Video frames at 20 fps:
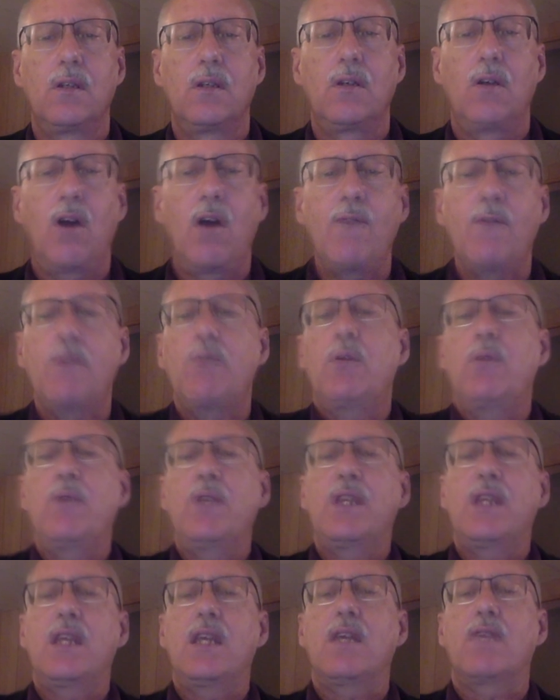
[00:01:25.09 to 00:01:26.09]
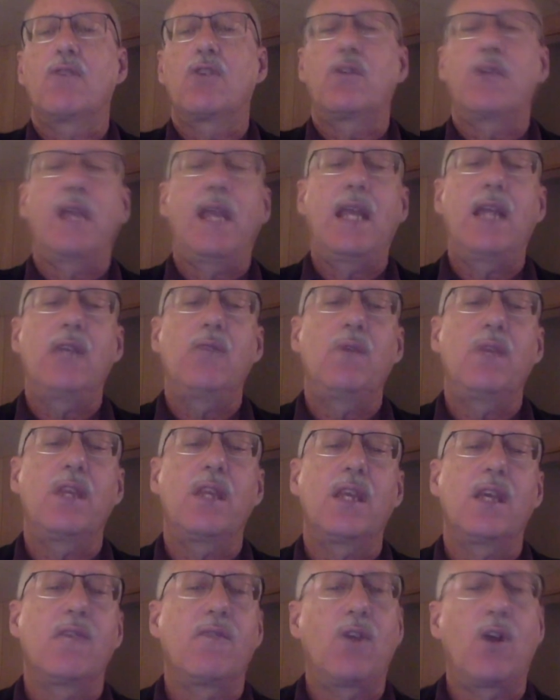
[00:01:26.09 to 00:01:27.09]
Often when we think of creating, we
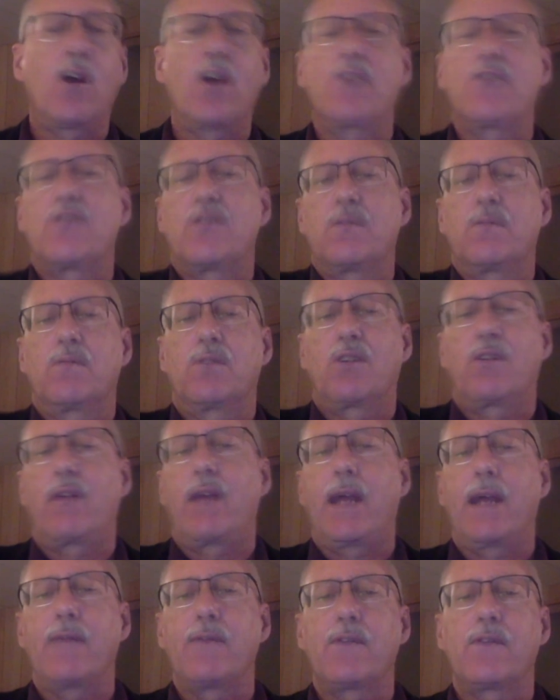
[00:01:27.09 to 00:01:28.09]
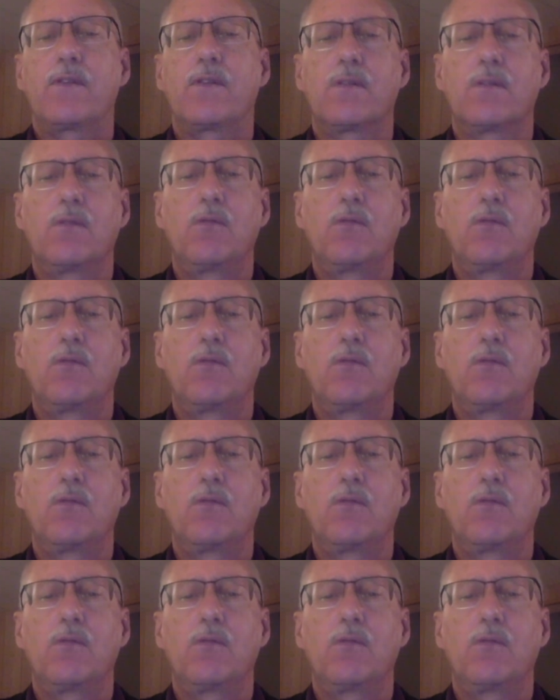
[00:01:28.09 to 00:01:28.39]
think of arts and crafts.